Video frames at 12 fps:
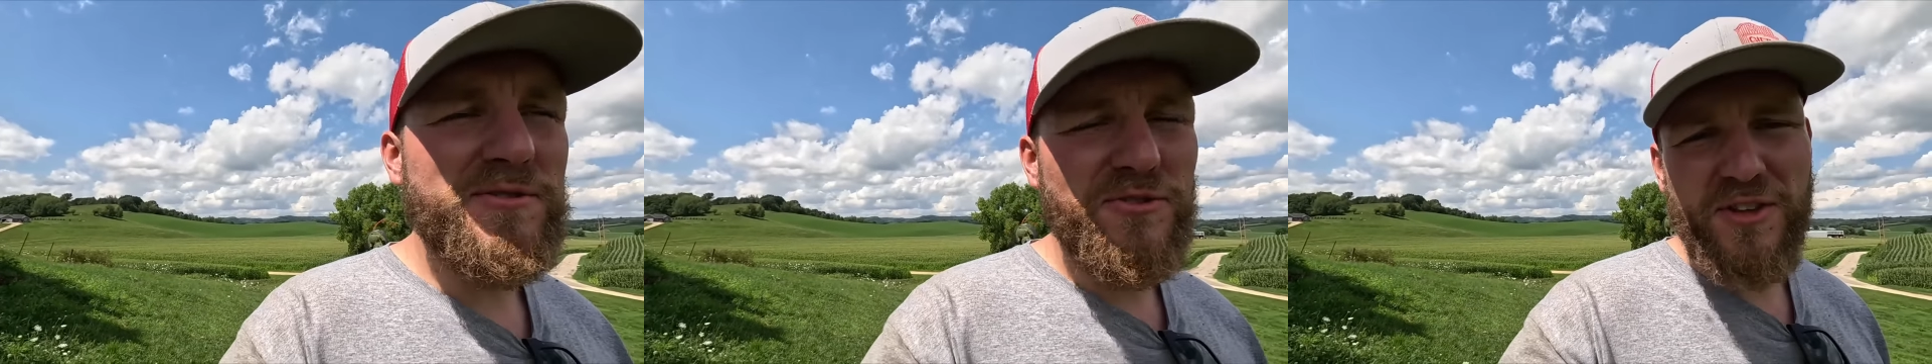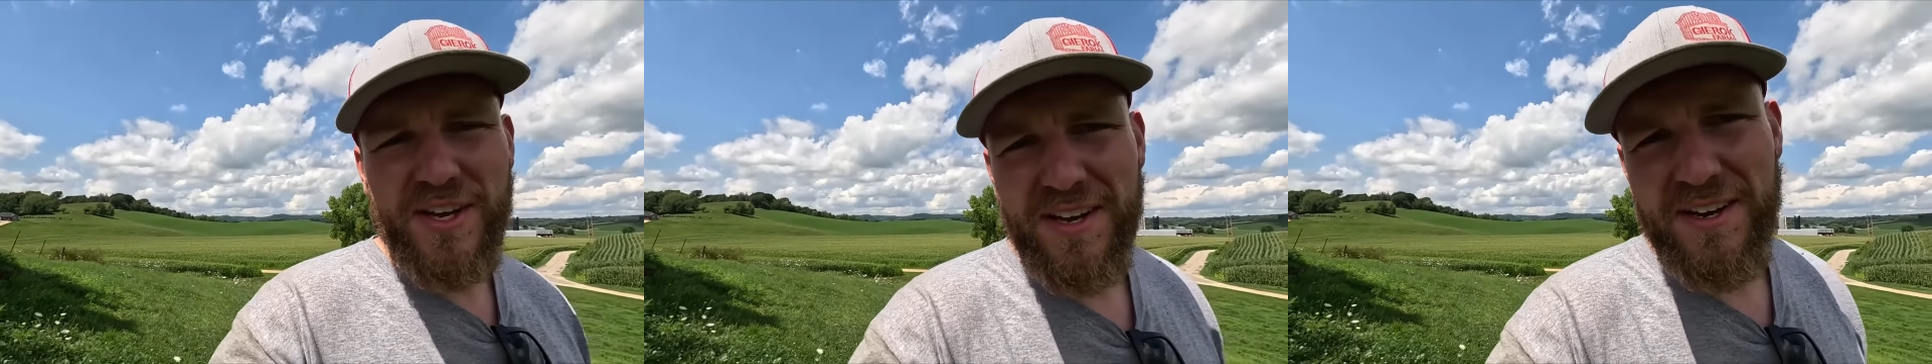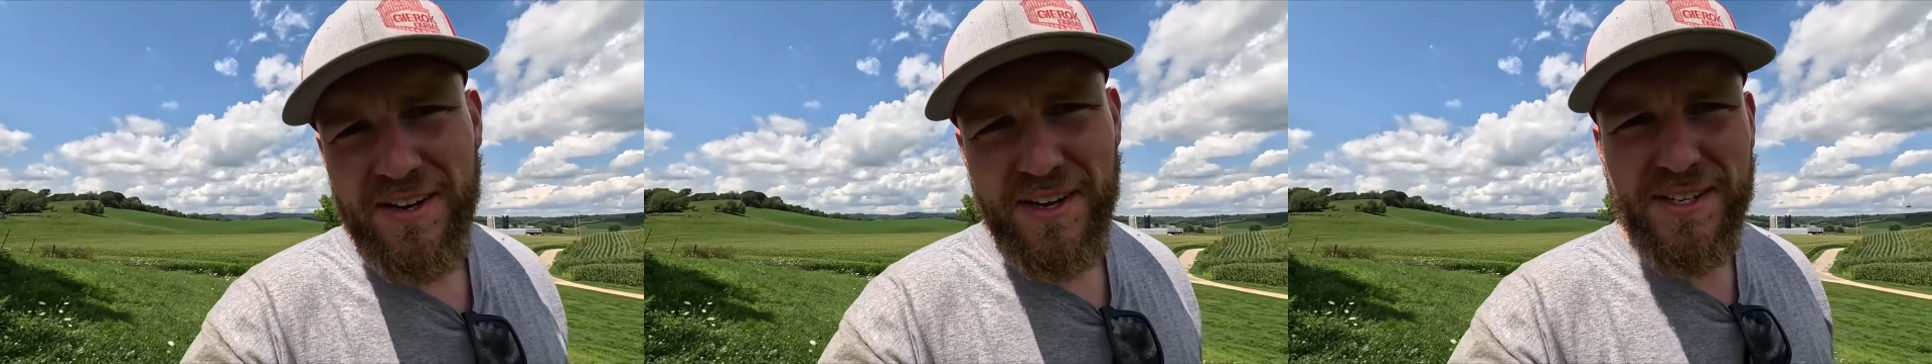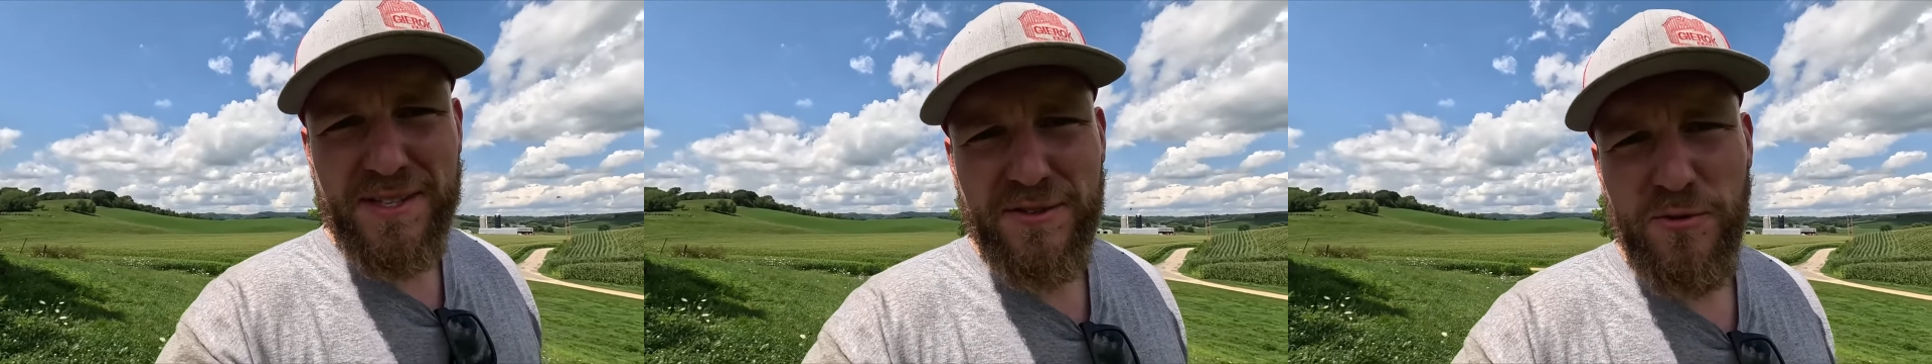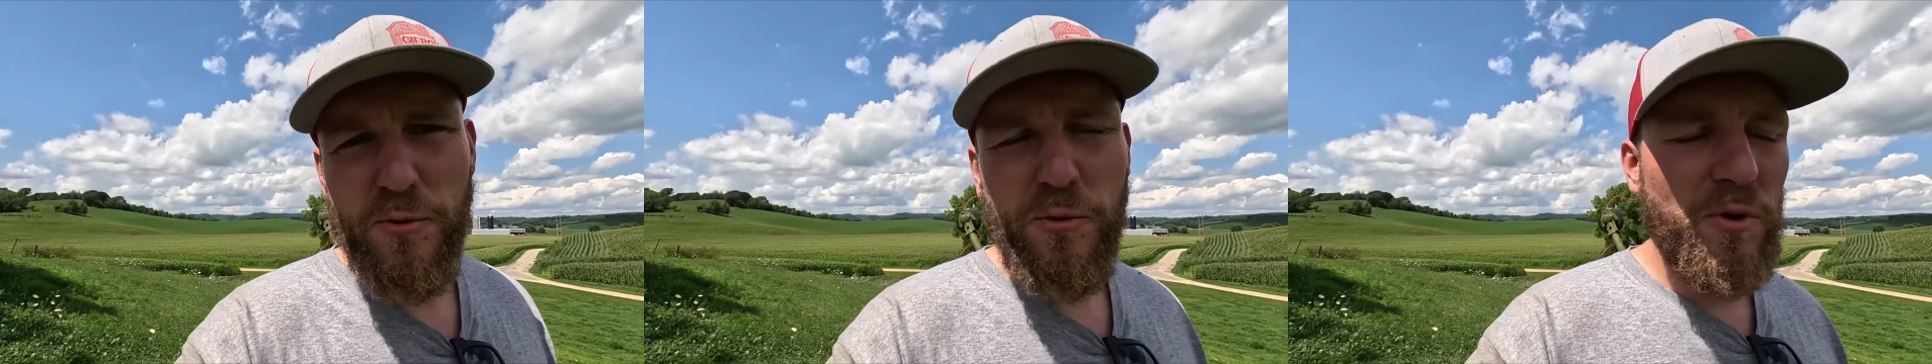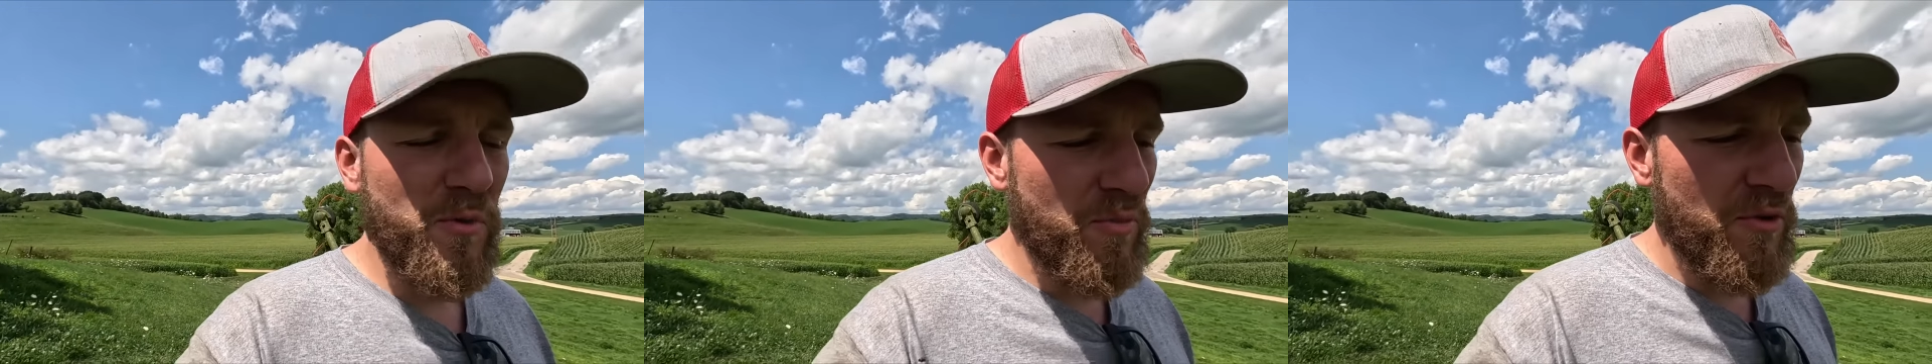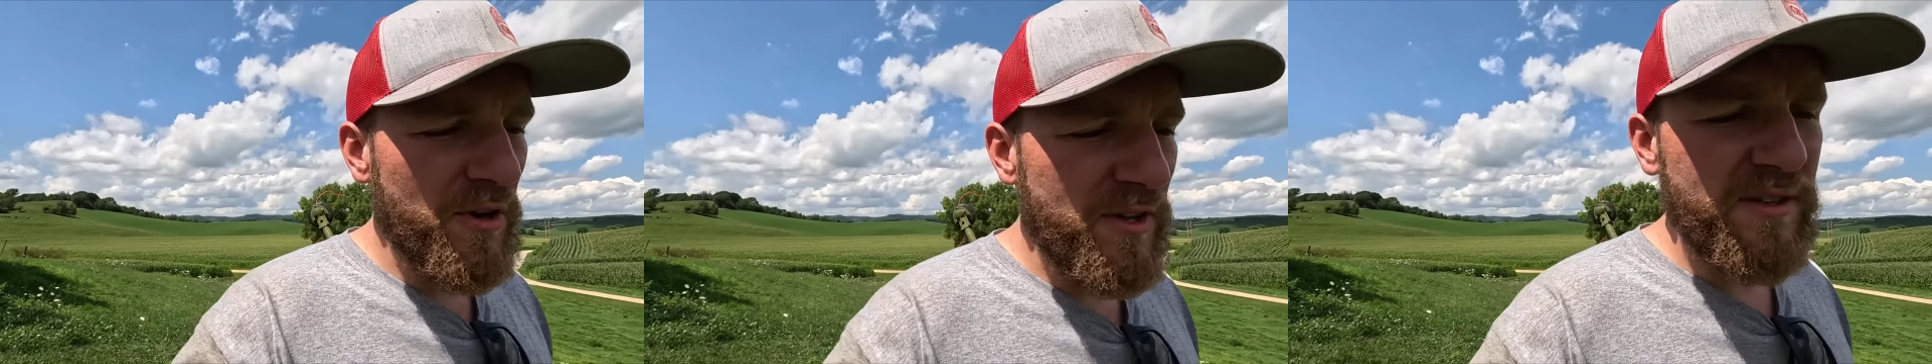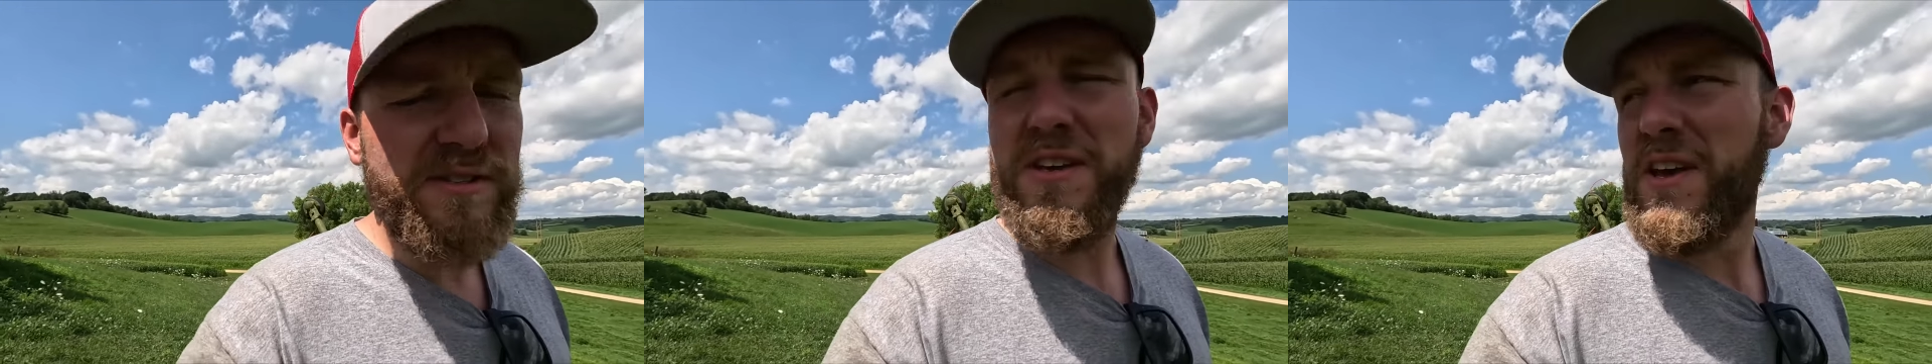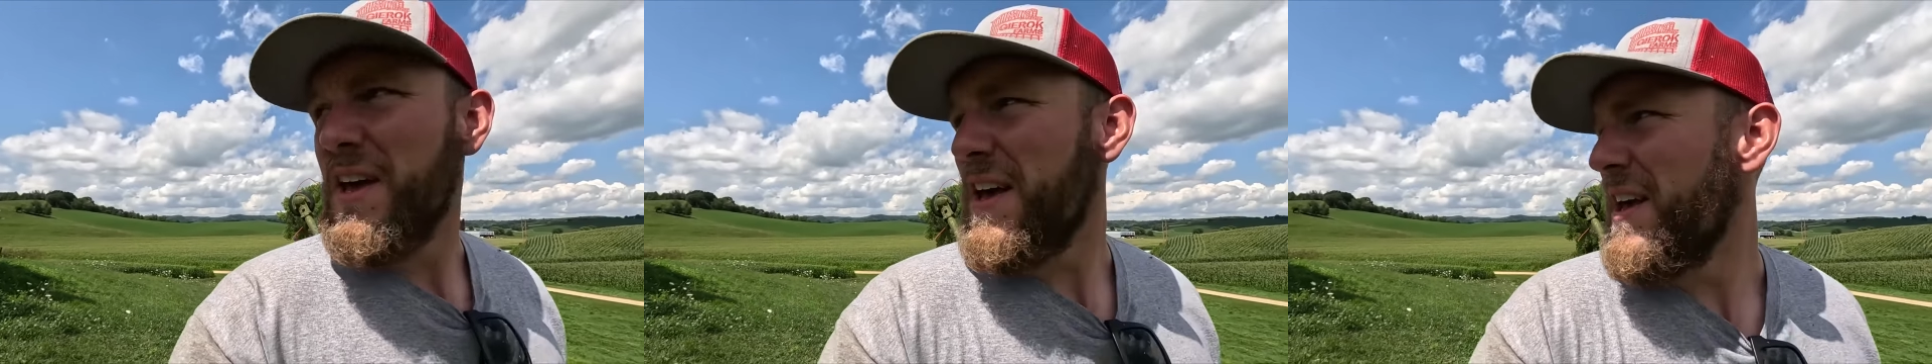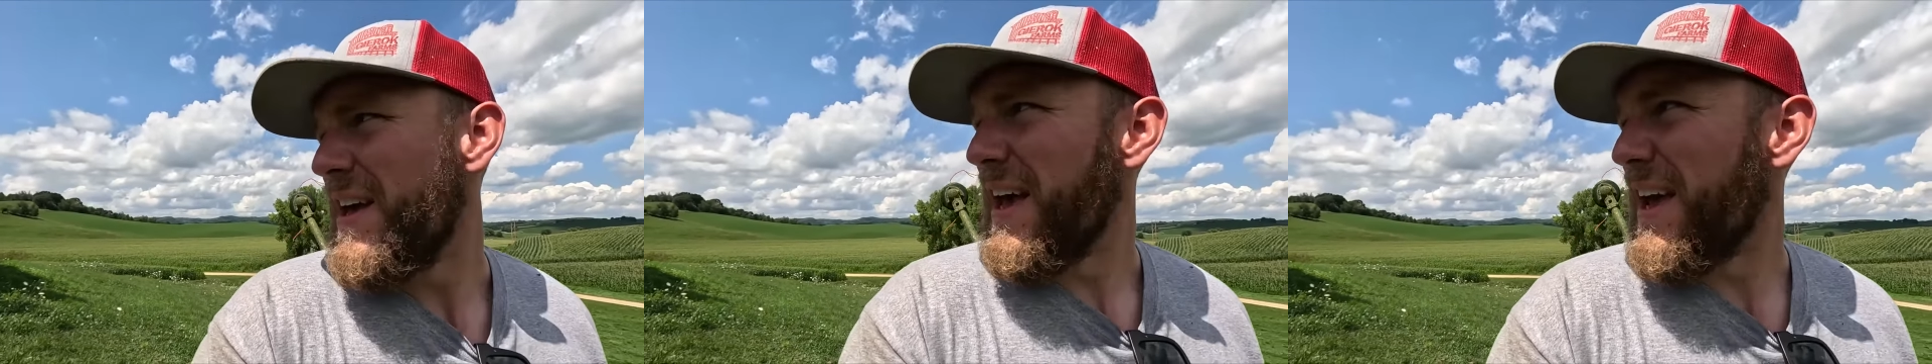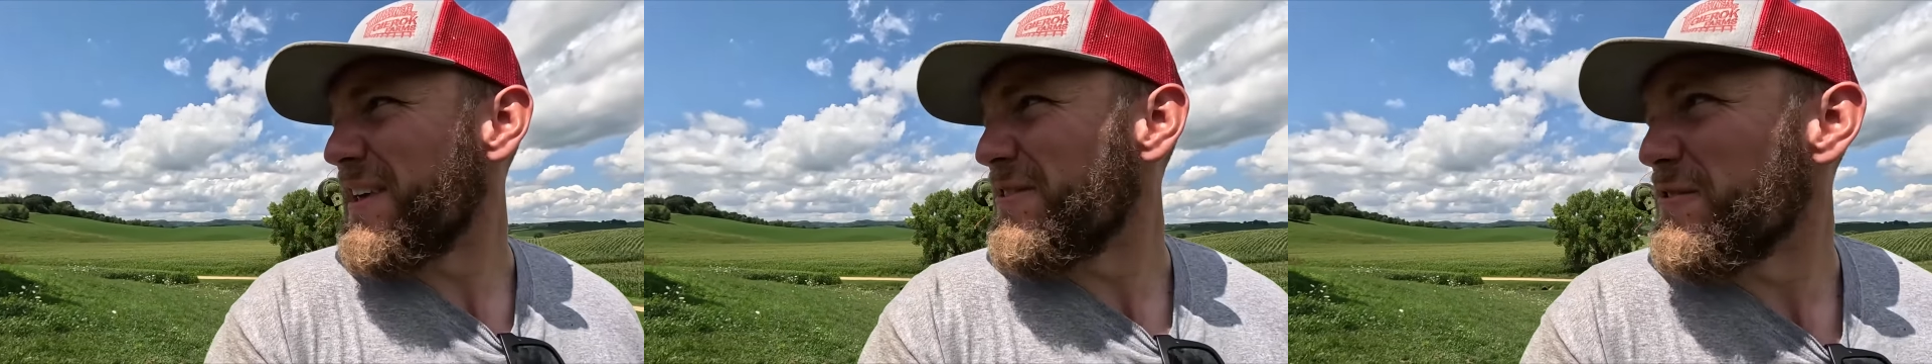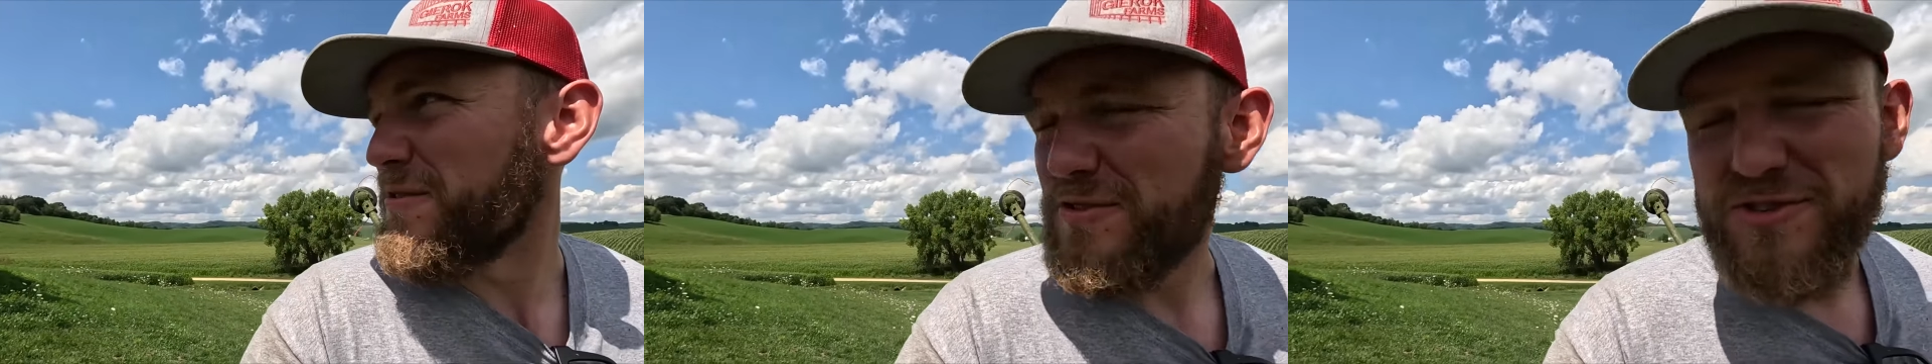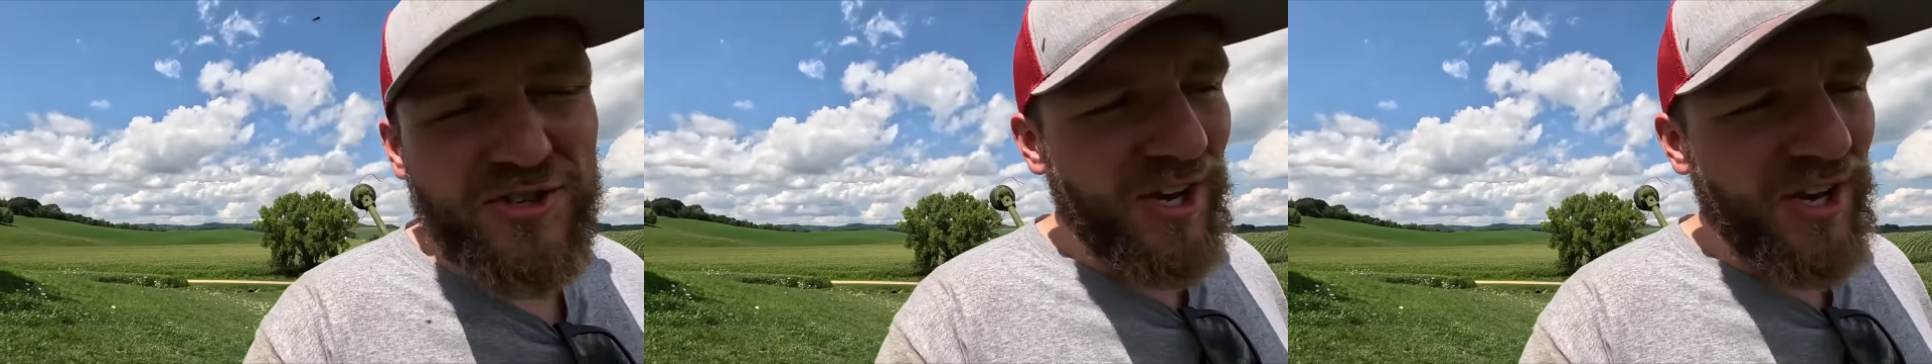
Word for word: so they get a nice cool breeze and they're in the